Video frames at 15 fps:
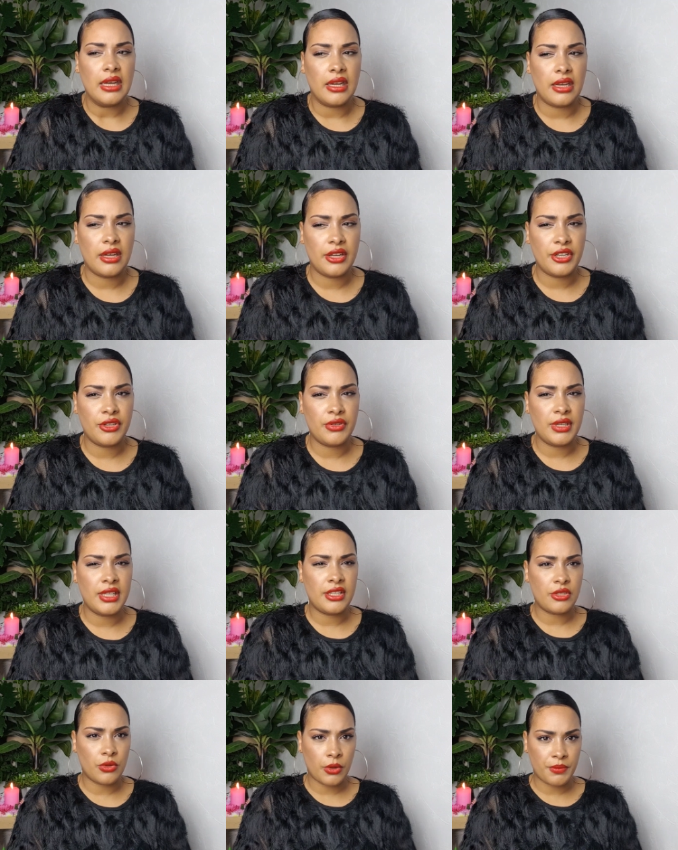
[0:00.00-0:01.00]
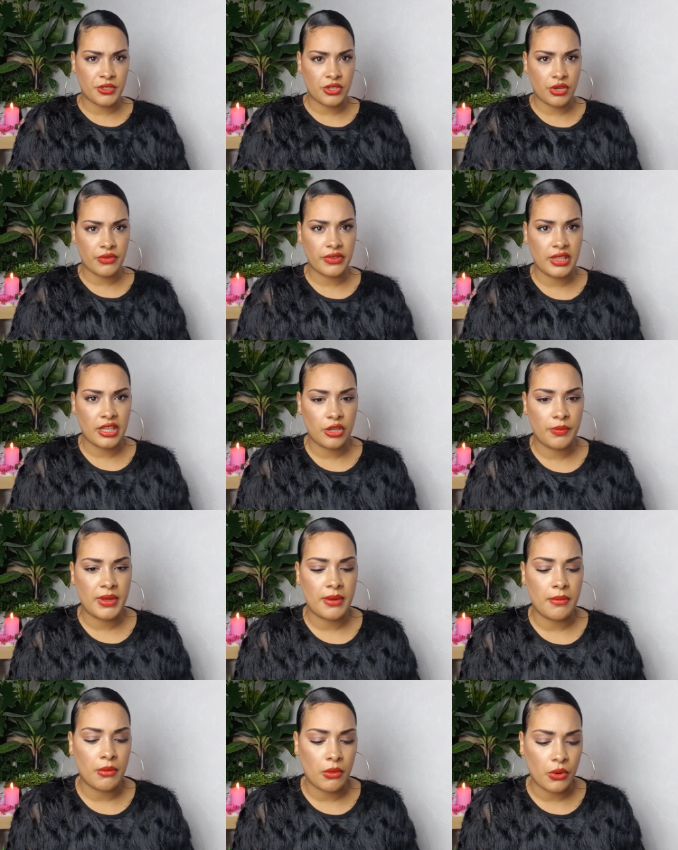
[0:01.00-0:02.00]
uh, you need to observe a little
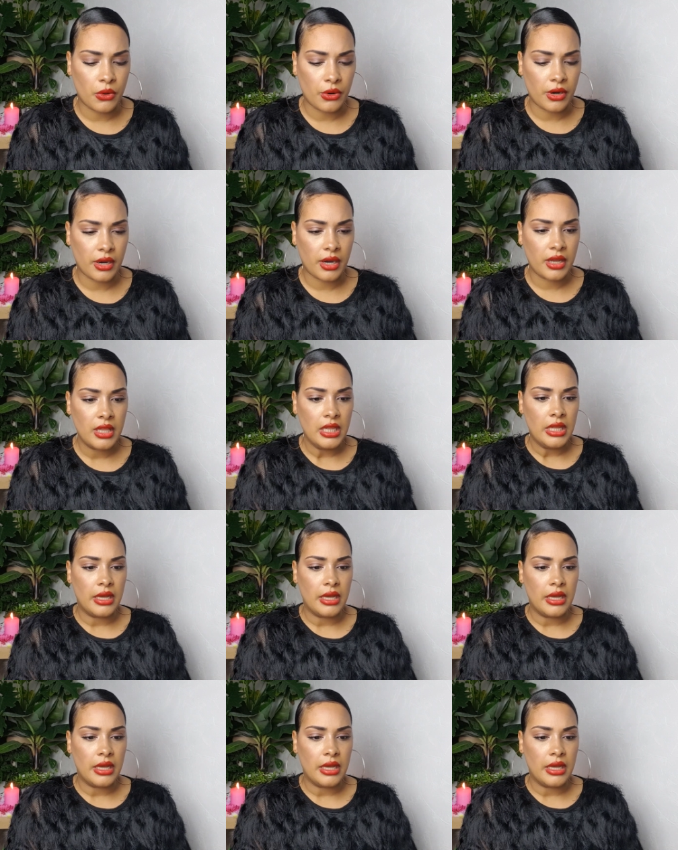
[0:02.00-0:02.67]
bit more